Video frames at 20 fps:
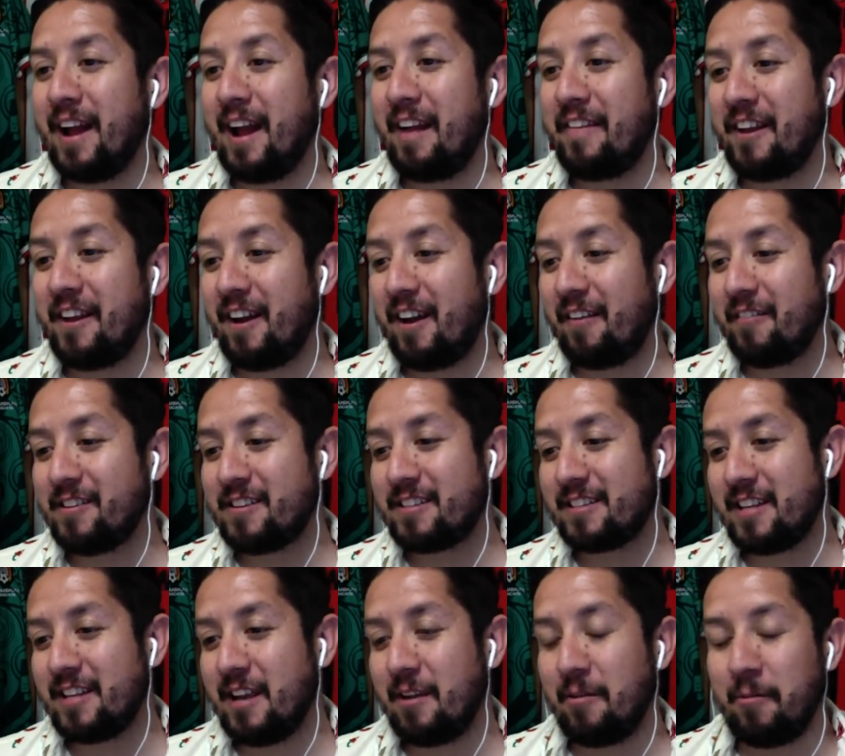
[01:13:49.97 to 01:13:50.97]
And then
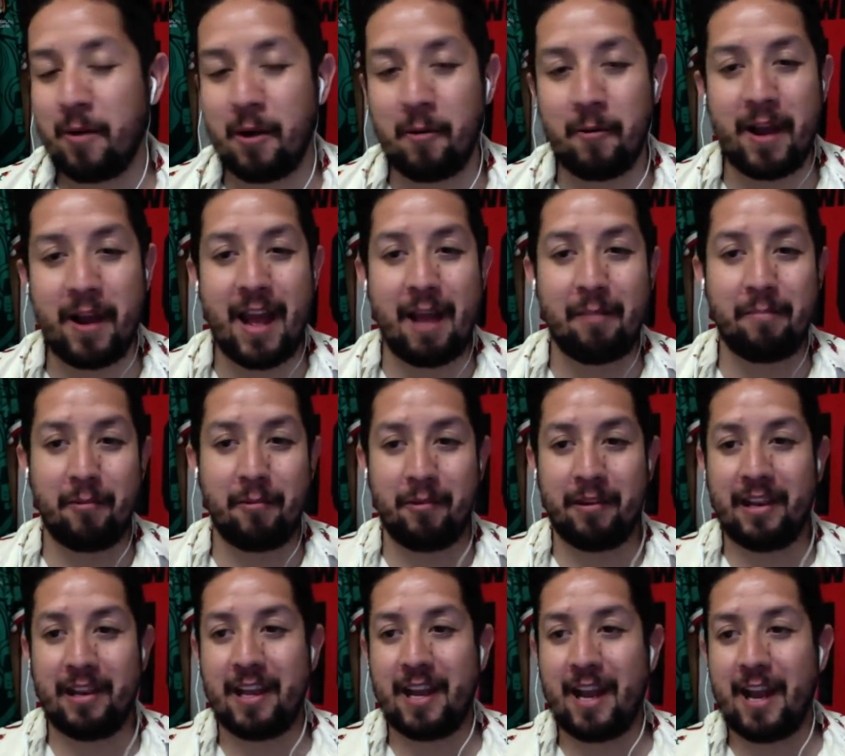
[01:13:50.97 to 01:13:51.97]
obviously what would happen
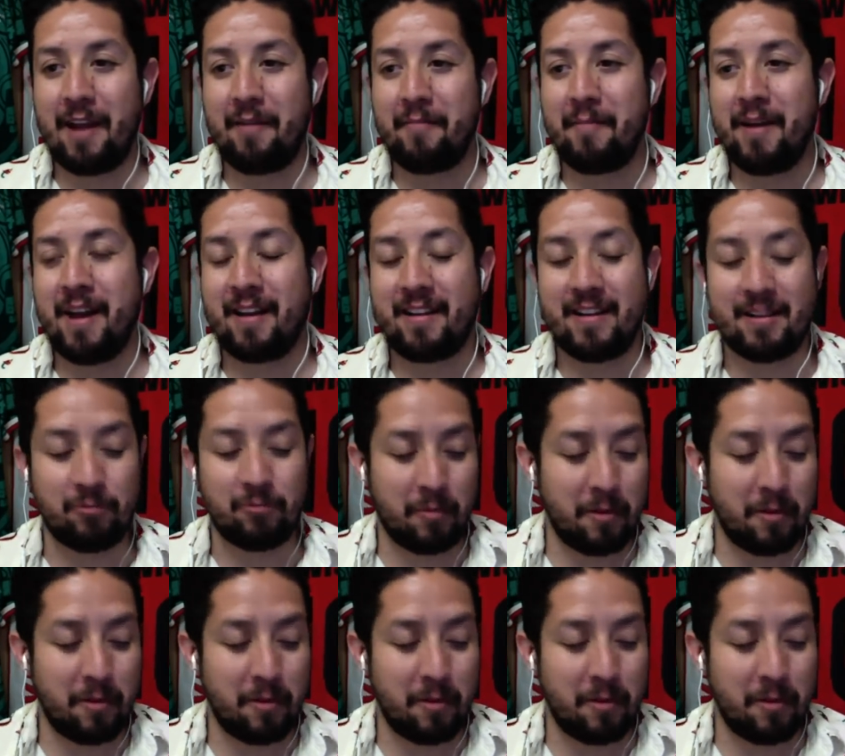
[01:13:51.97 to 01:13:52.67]
with Liga MX.